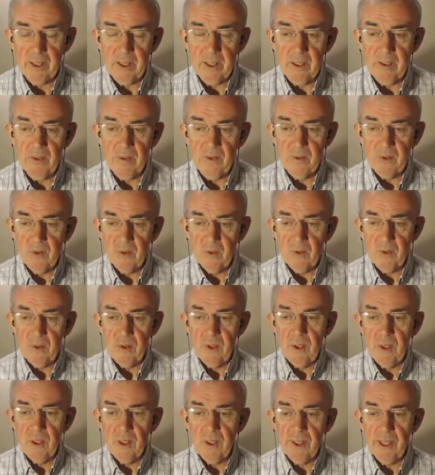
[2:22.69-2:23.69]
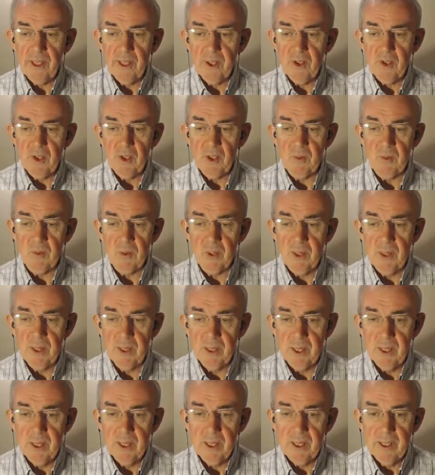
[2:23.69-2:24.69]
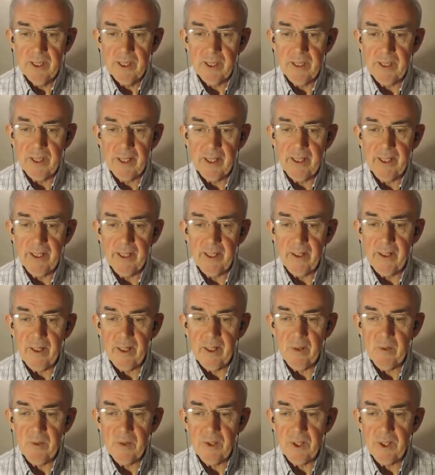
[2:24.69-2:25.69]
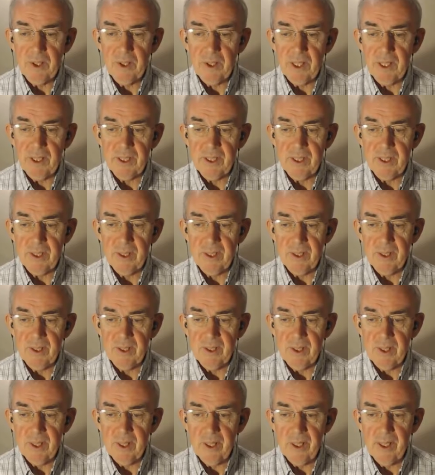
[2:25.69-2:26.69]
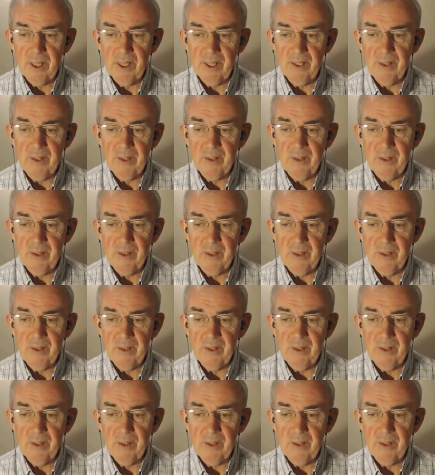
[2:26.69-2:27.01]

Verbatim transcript: If you're learning German, then I would suggest that uh,